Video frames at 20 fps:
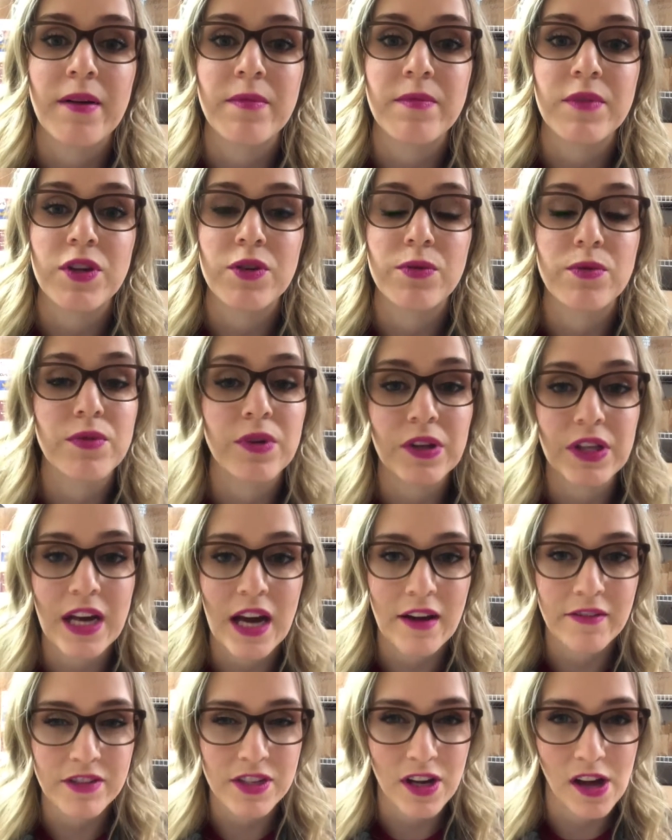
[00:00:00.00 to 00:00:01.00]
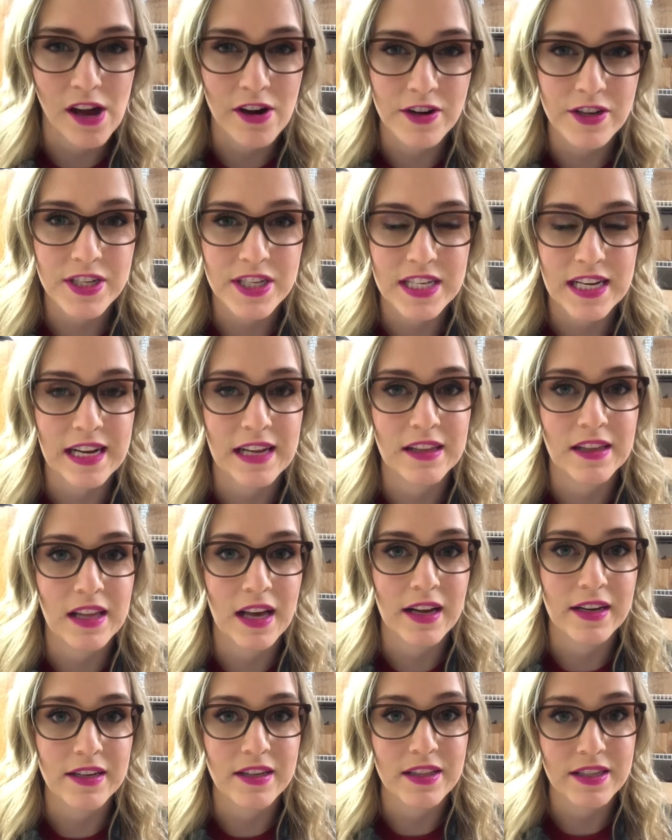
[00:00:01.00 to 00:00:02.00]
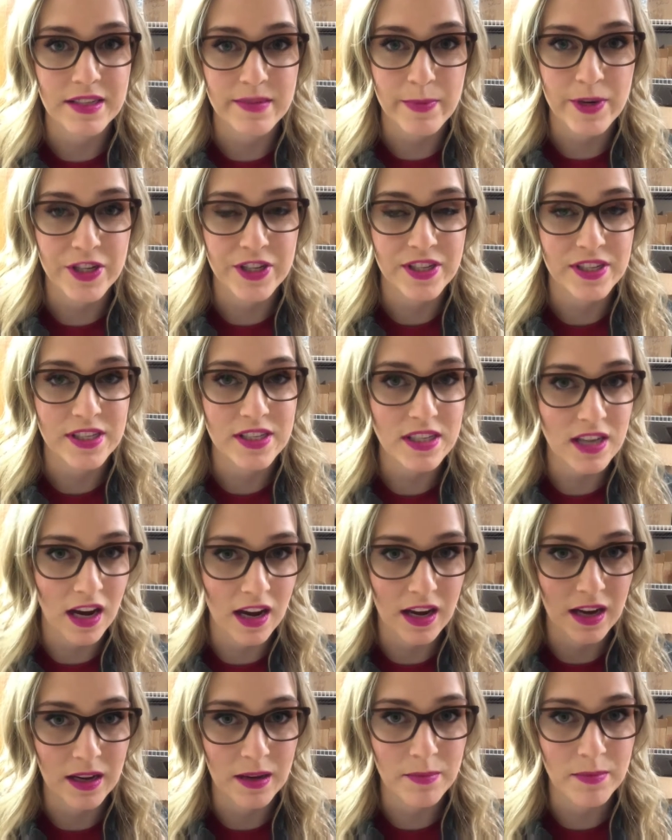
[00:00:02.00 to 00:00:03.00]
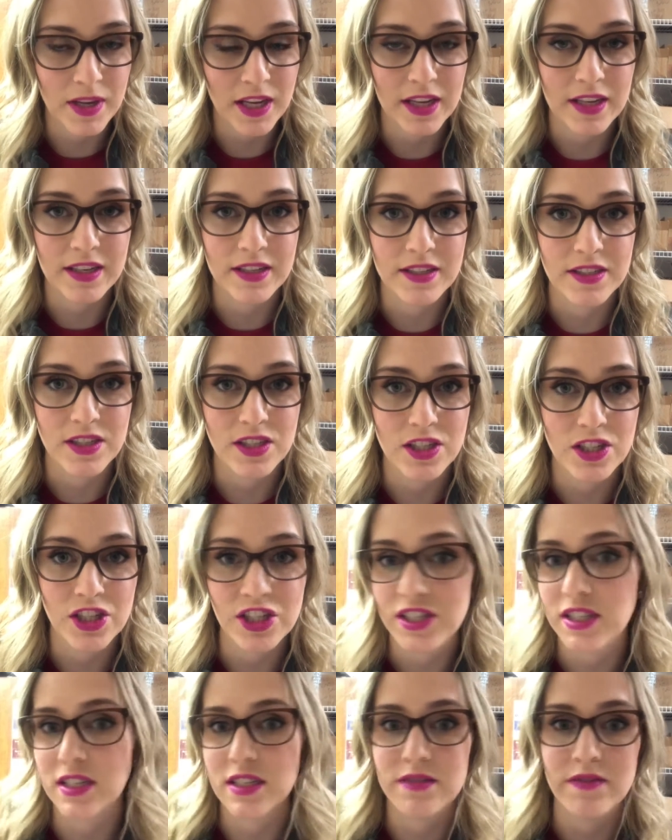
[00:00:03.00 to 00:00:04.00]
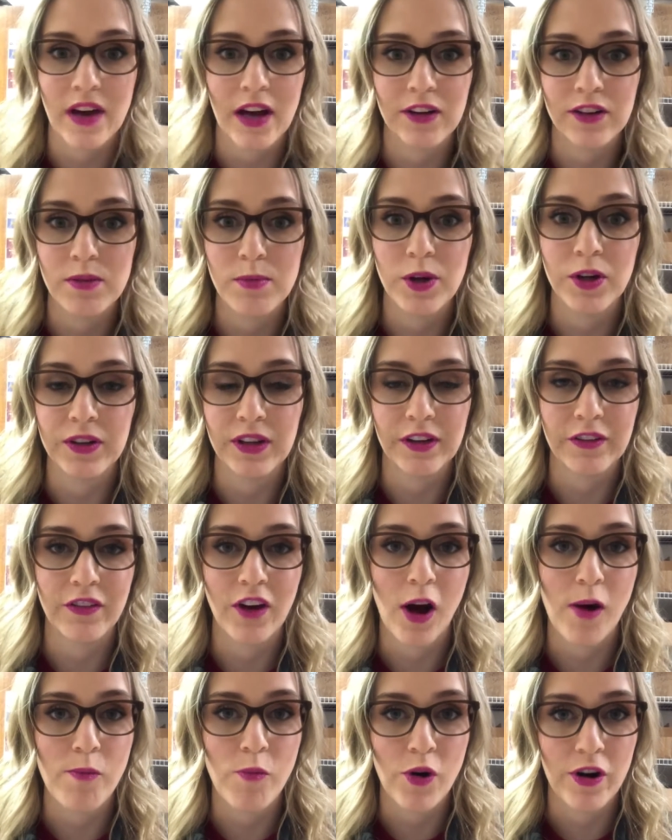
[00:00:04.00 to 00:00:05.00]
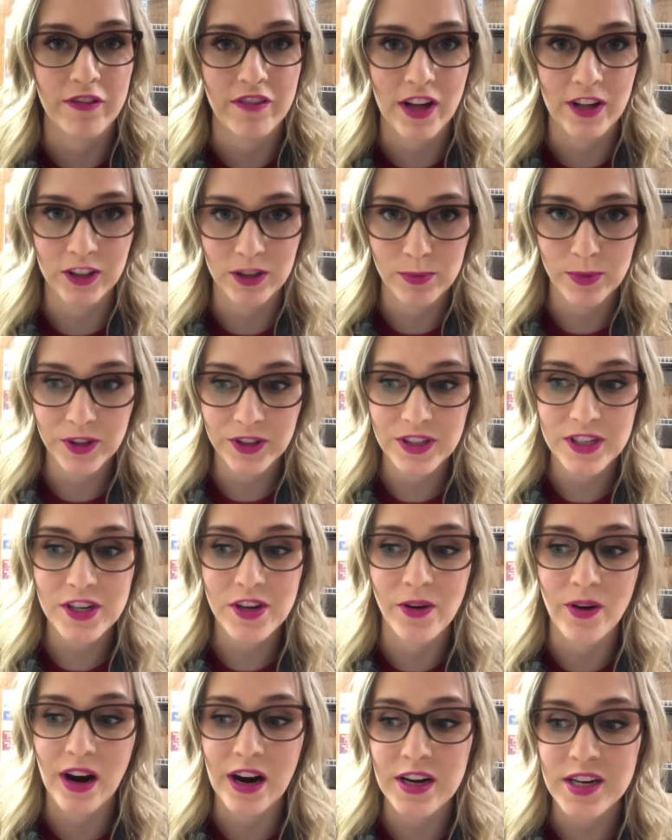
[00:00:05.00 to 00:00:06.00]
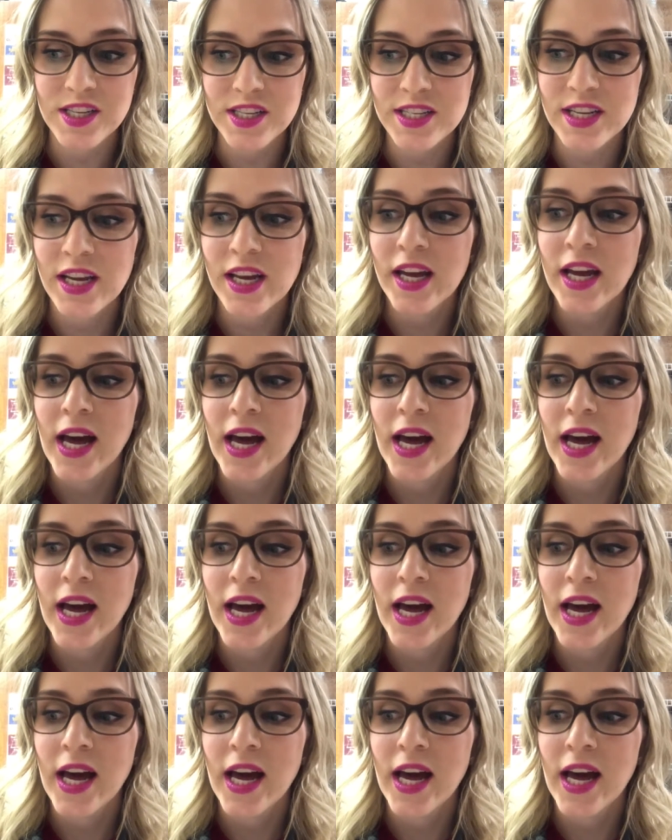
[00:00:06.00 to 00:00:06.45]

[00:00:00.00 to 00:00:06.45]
you really have to understand that this person's time is just as valuable, if not more valuable than yours.